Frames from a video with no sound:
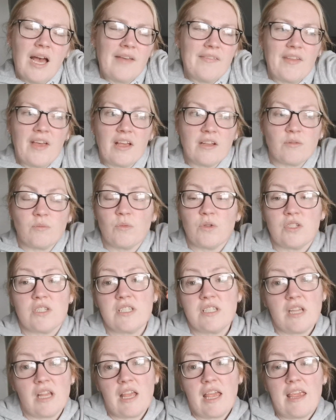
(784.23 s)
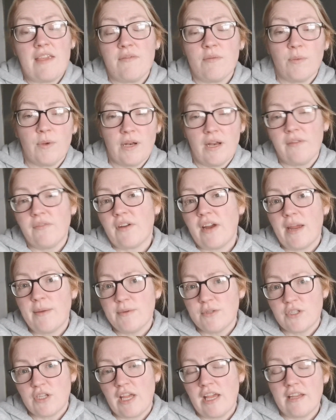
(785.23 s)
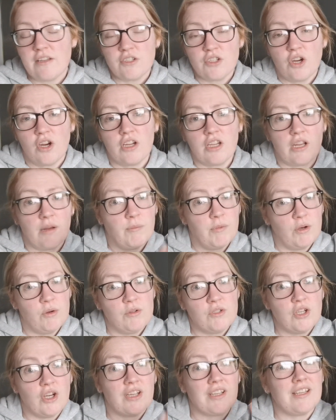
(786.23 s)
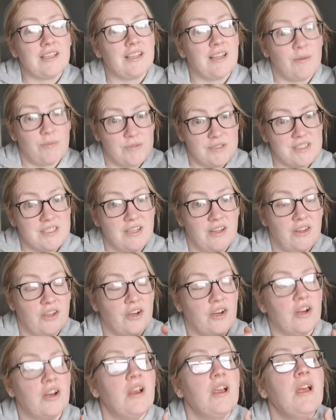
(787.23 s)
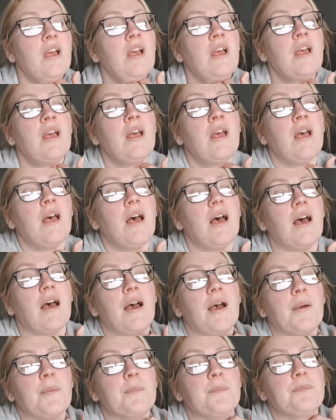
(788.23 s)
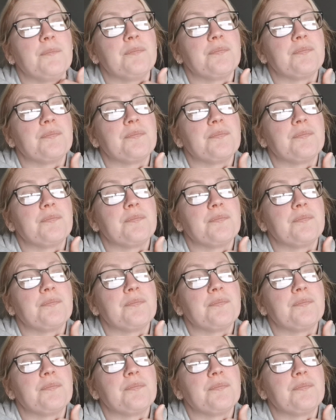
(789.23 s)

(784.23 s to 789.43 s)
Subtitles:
And that was even whenever I was to hit target and below target, that was still there. Yeah,